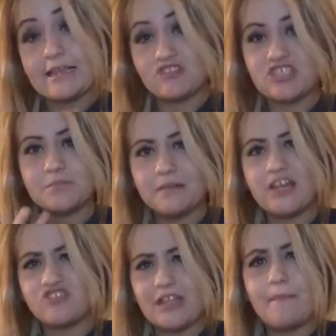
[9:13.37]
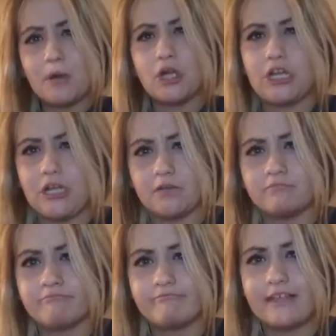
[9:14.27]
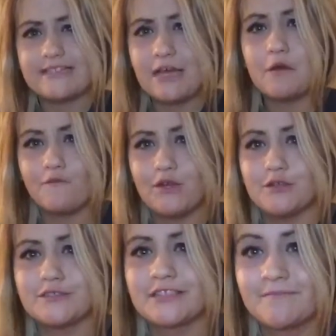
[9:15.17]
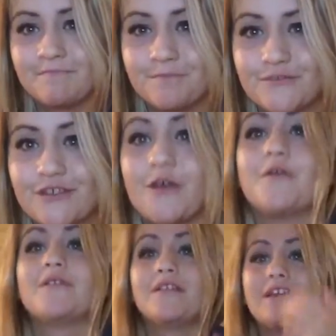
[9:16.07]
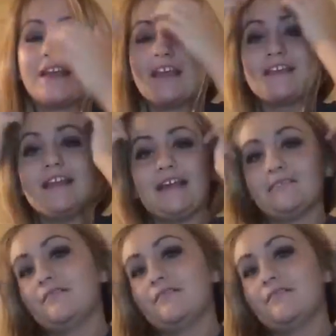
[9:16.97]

Just imagine that burning. That's how it feels. So, yeah.